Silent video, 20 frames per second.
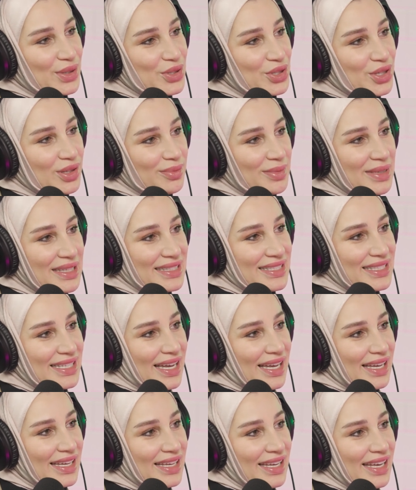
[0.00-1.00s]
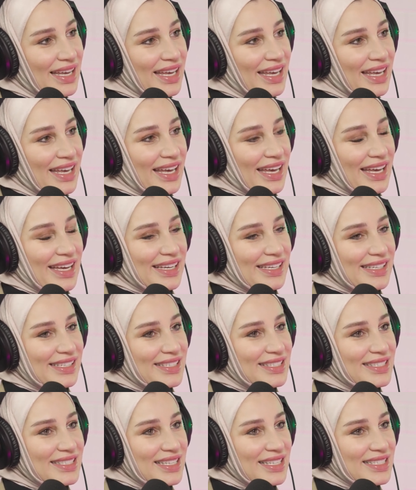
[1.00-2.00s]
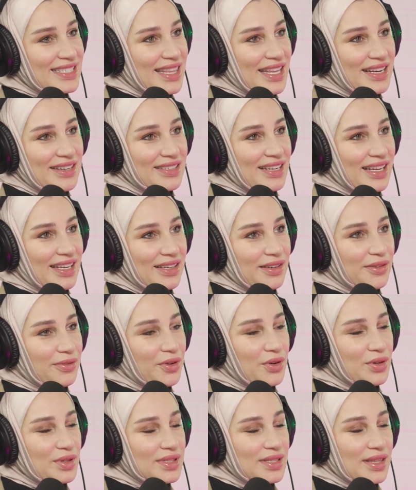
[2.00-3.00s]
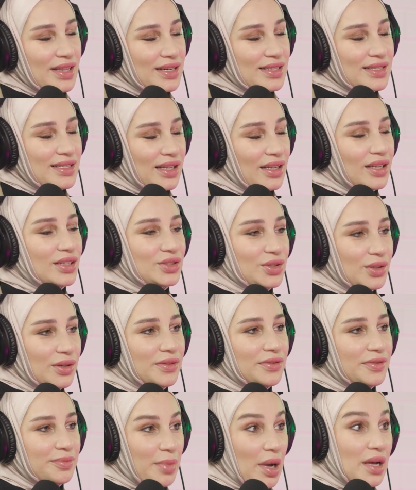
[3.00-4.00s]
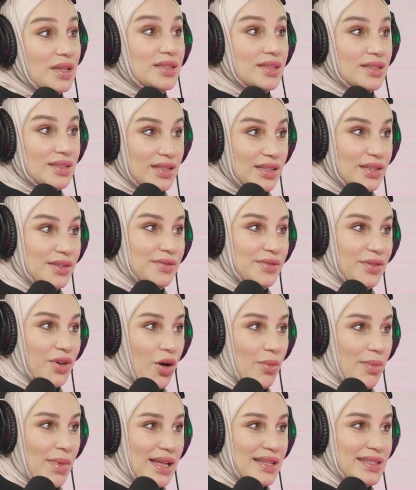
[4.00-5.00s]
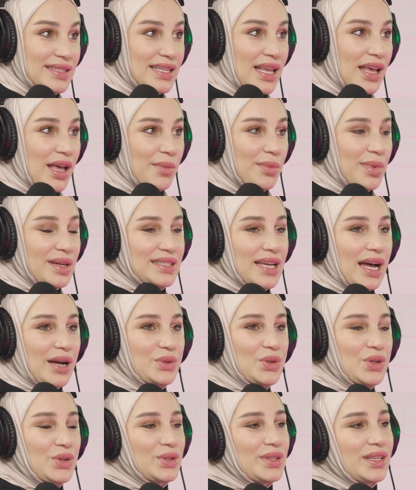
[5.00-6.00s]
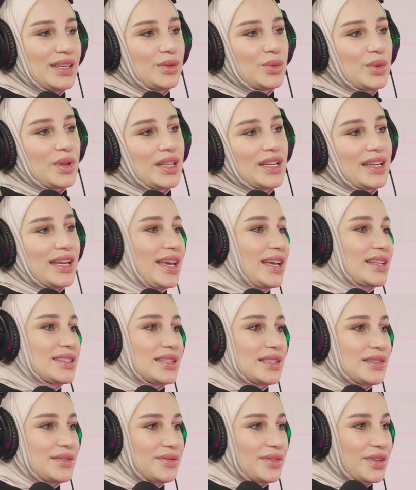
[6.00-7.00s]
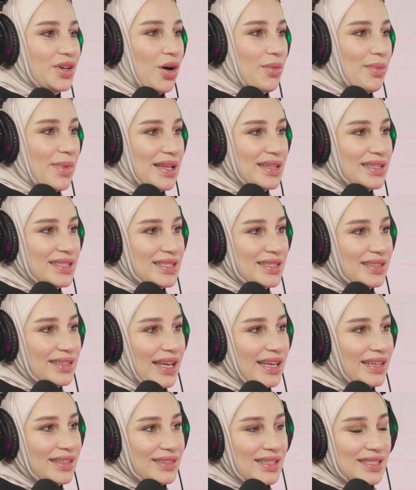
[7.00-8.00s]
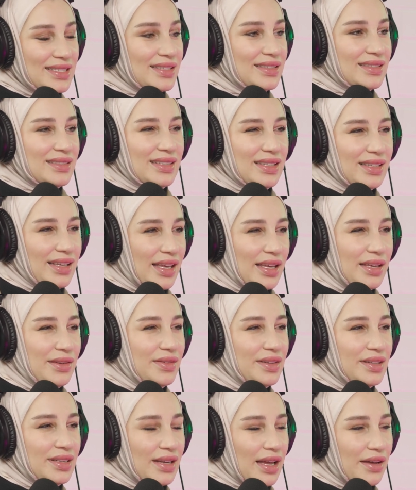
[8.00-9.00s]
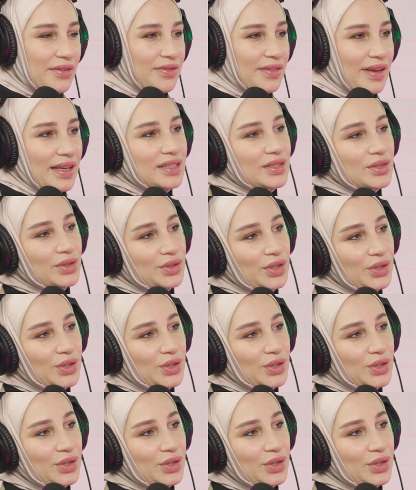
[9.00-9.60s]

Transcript: social media. And is there, of course, there is a lot of positive comments, but how do you deal with the negative comments? Like, does it even affect on